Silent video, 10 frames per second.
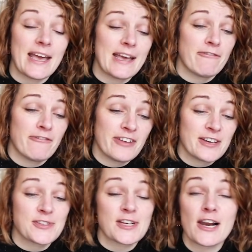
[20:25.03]
It
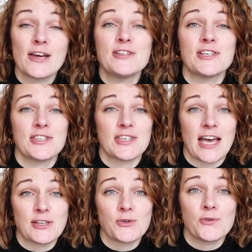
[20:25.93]
feels closer to
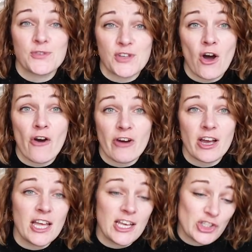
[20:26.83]
that sort of
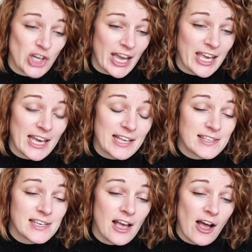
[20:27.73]
Zara jacket,